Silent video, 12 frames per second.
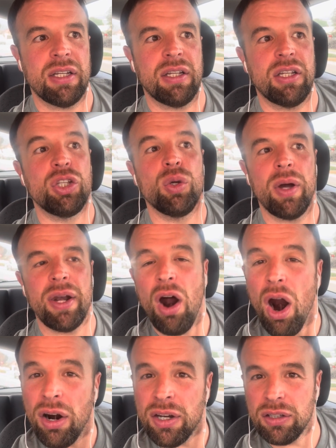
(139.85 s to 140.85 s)
You had
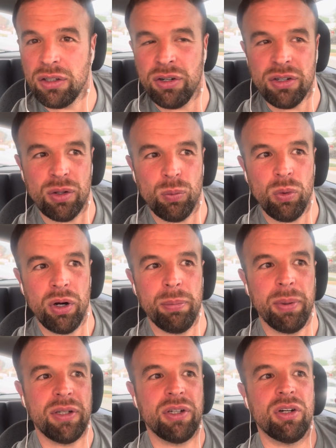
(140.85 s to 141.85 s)
already learned the word,
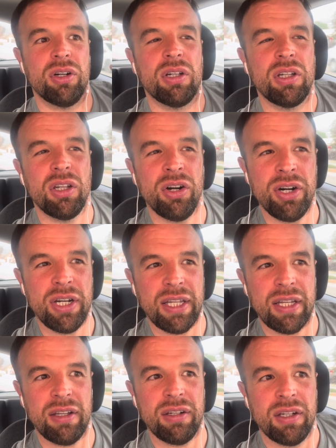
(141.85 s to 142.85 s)
but you're learning
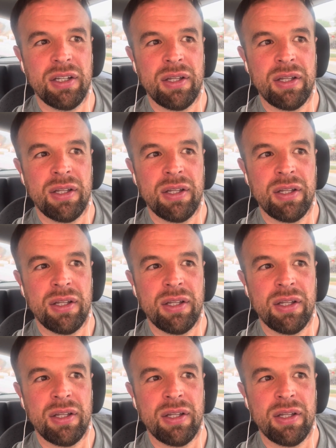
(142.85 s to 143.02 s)
it,